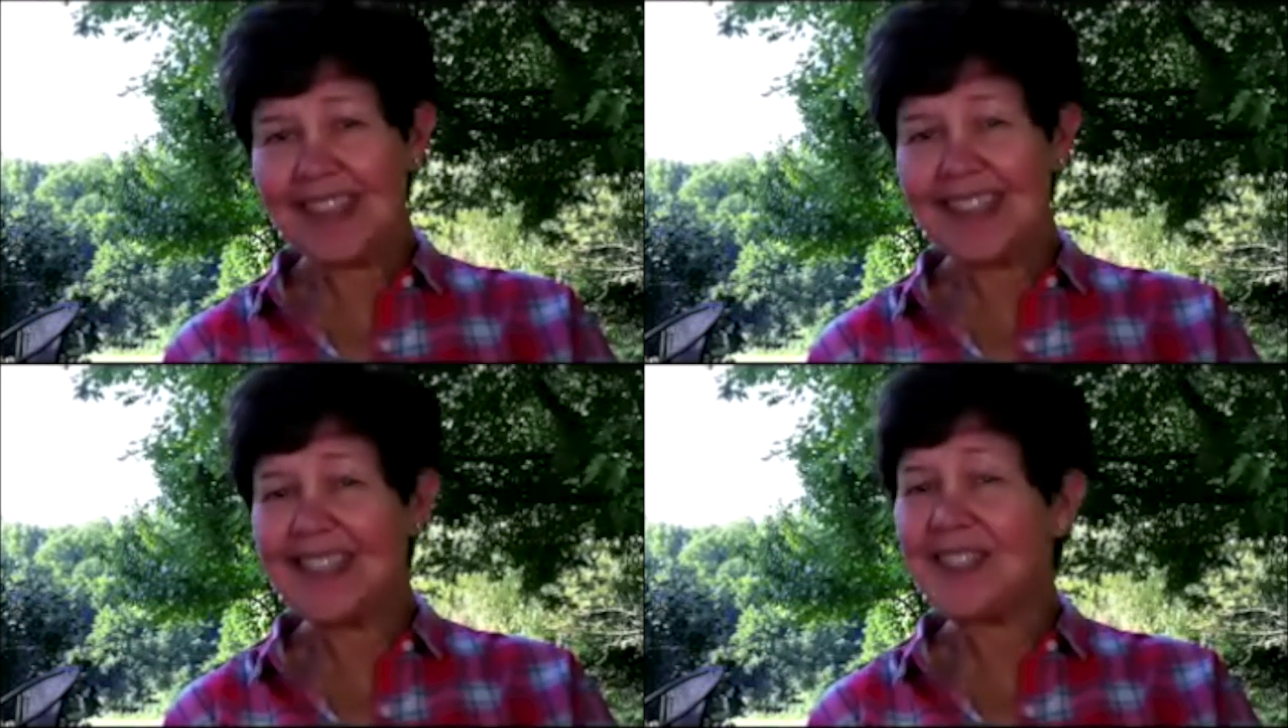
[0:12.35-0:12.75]

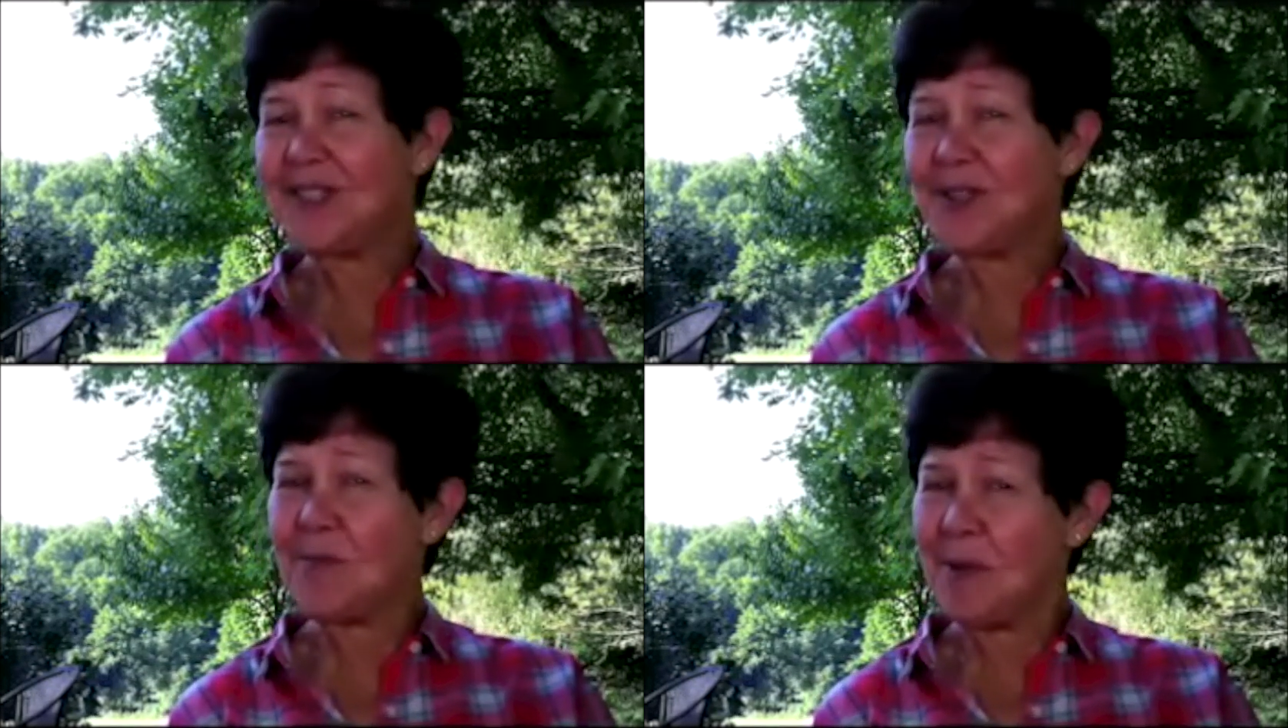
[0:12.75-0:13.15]
This is
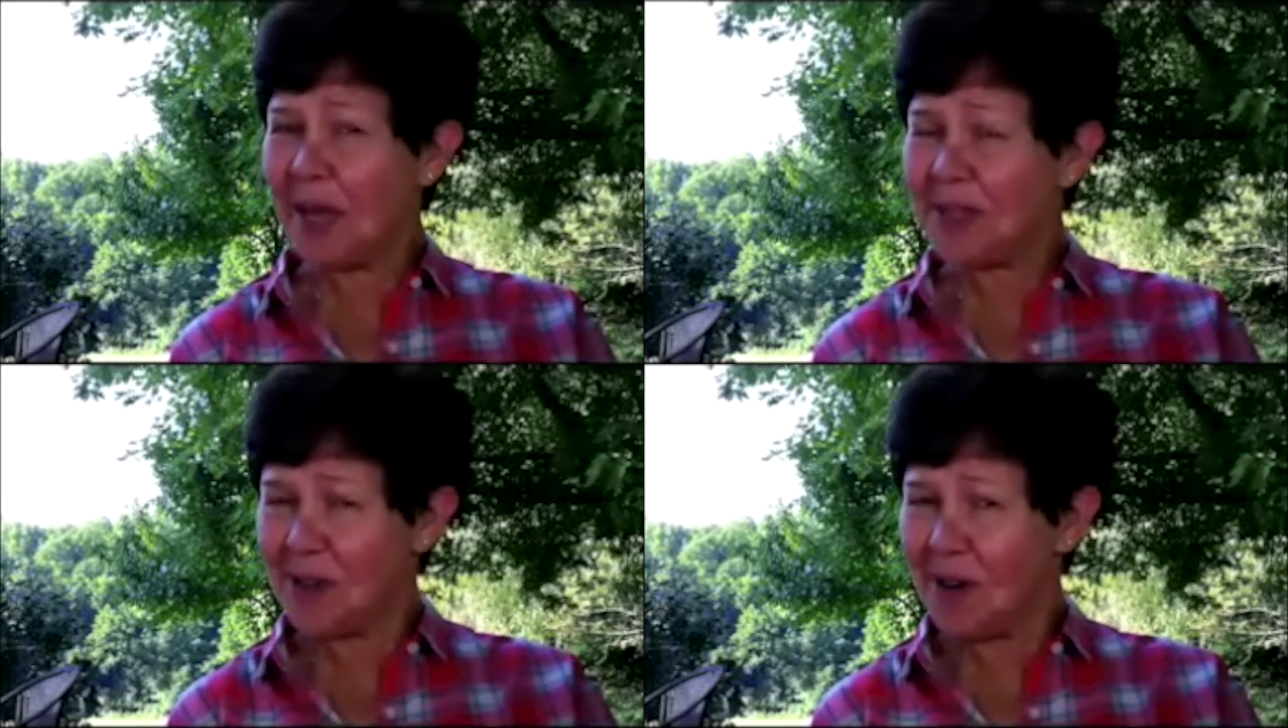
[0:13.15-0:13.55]
our
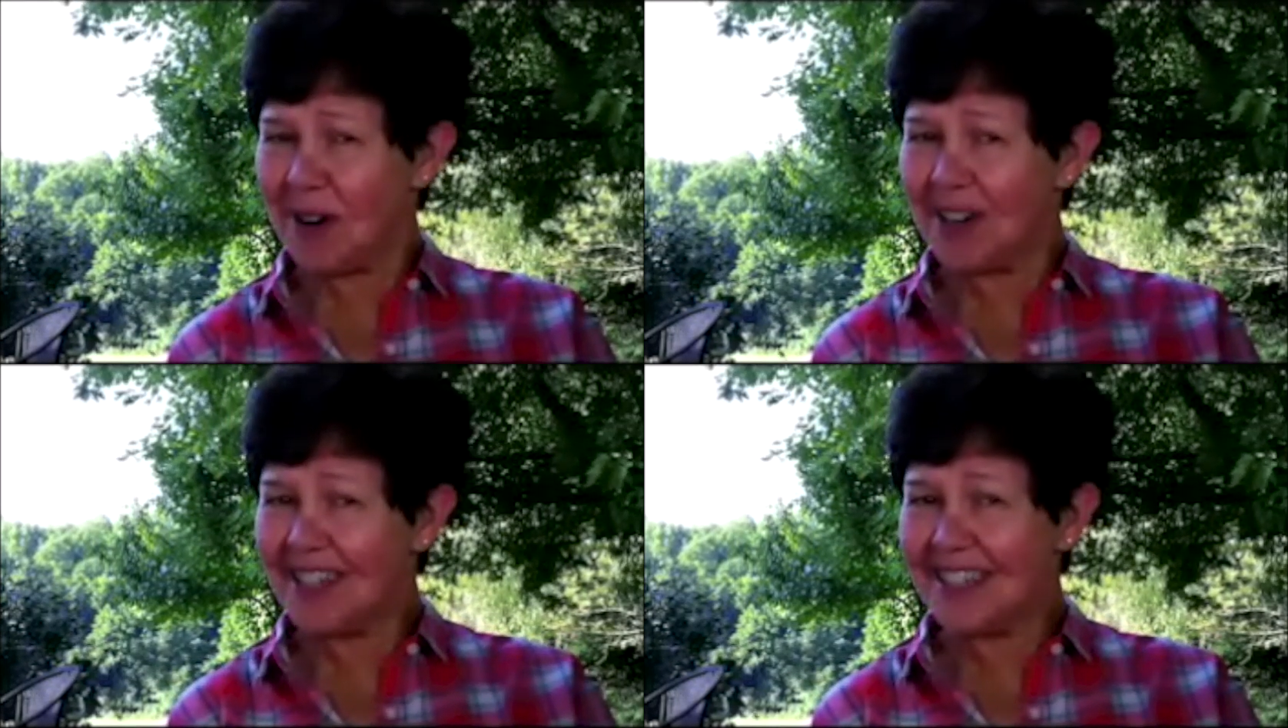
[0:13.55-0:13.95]

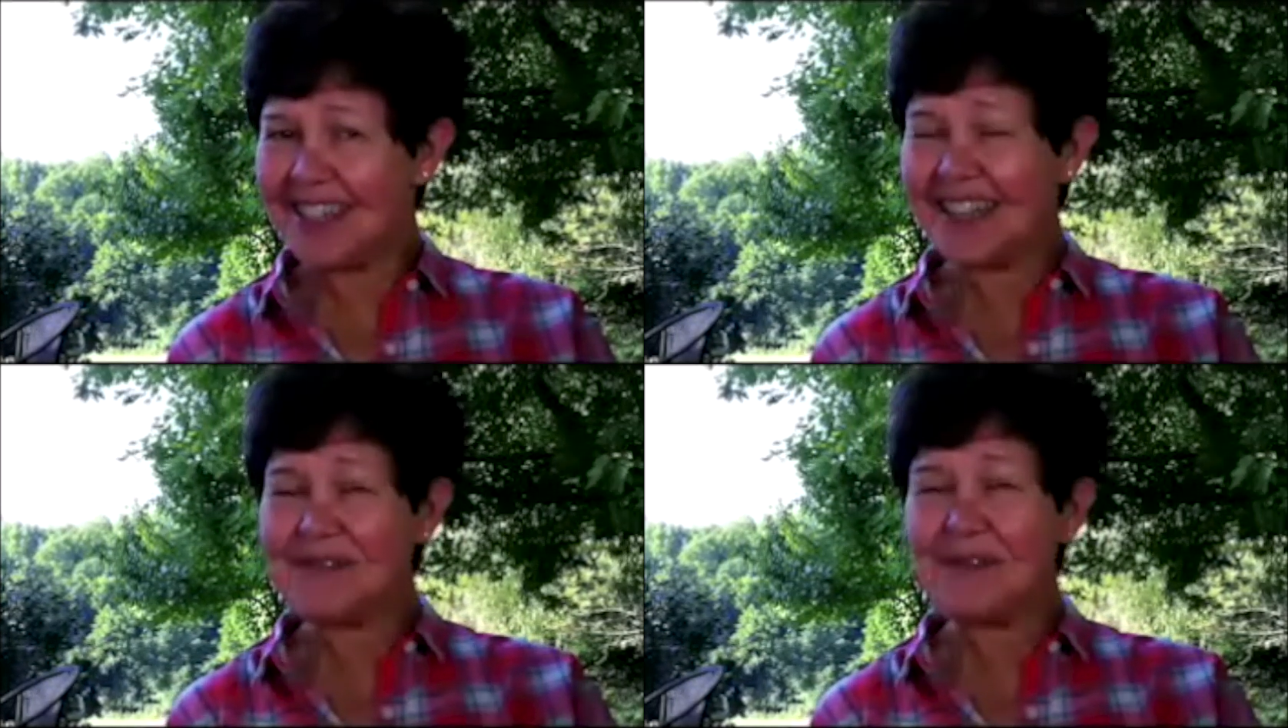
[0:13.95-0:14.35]
backyard
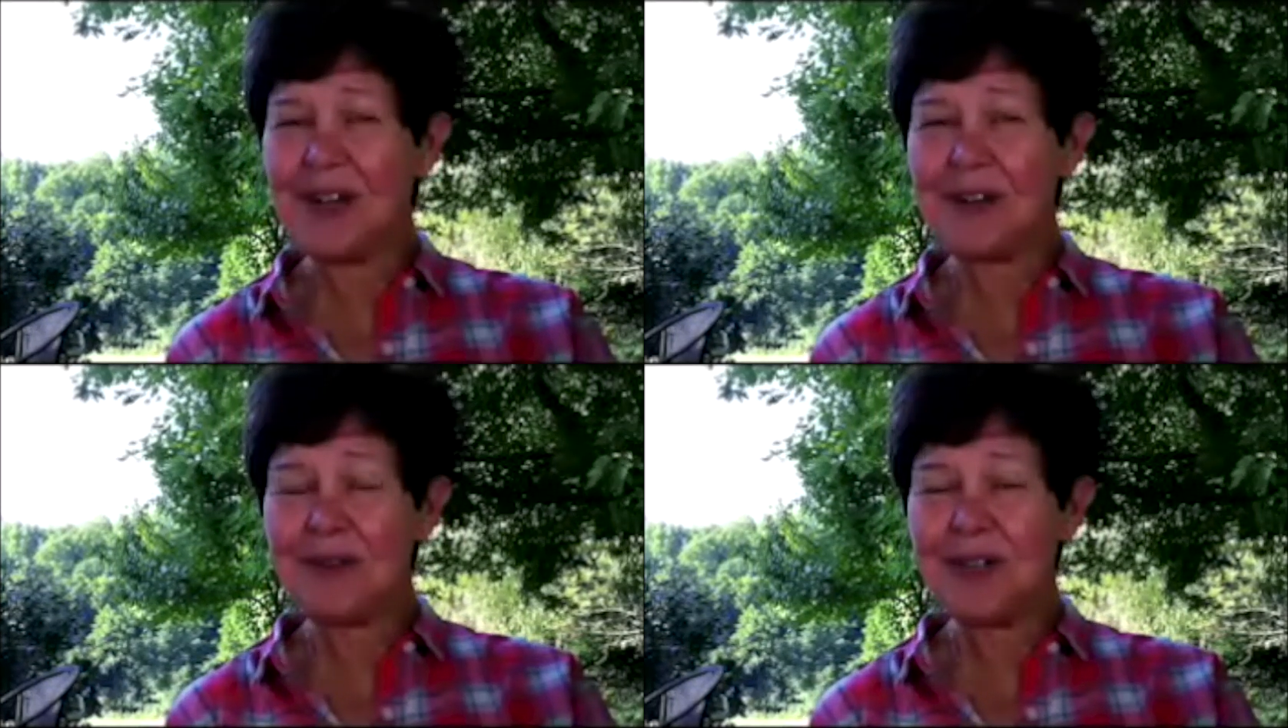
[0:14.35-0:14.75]

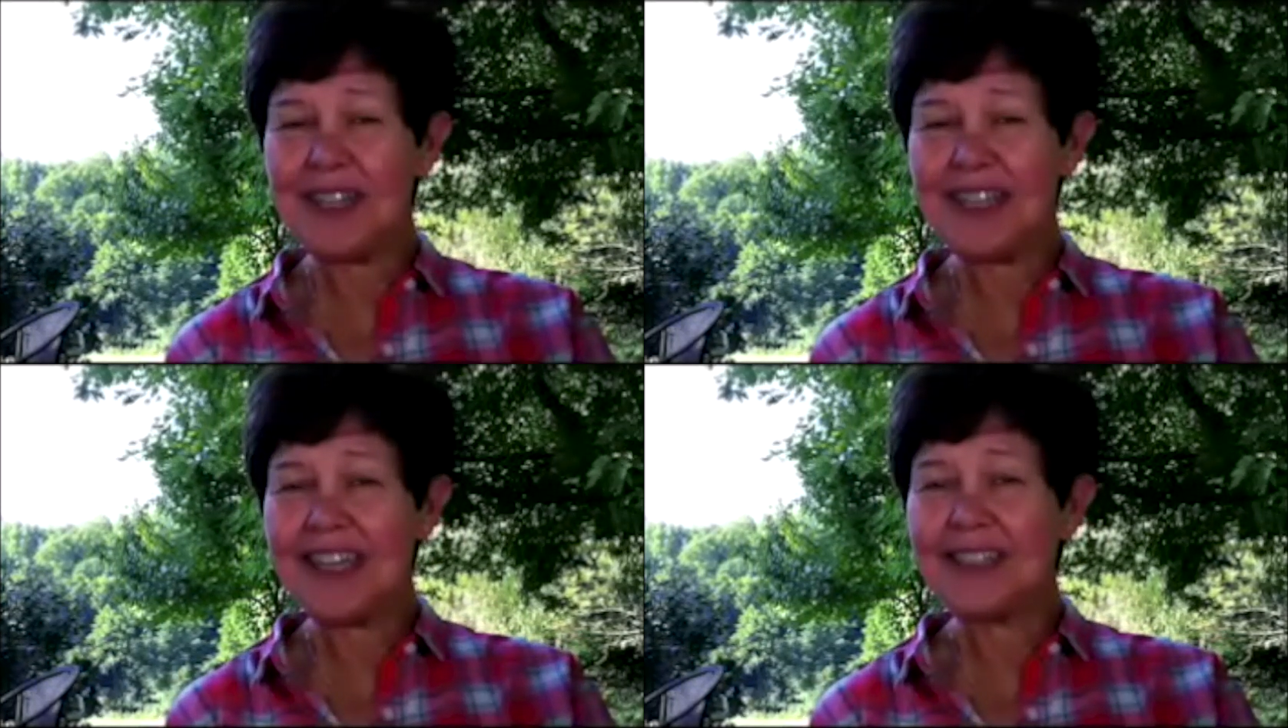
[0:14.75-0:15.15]
where we're going to get